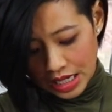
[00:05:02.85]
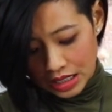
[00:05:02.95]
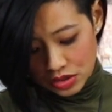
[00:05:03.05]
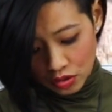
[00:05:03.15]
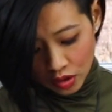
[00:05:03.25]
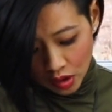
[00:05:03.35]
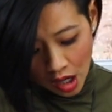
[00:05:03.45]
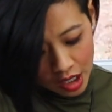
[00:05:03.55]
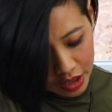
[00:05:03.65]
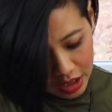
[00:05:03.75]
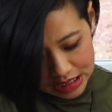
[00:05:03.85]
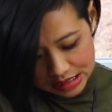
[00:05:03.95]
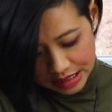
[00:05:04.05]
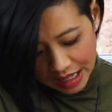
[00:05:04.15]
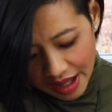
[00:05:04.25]
And so the longer it's
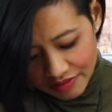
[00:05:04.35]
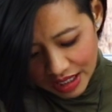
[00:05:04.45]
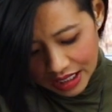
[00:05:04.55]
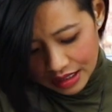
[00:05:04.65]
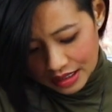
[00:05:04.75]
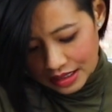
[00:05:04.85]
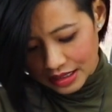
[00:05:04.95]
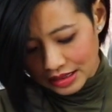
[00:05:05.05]
in oven,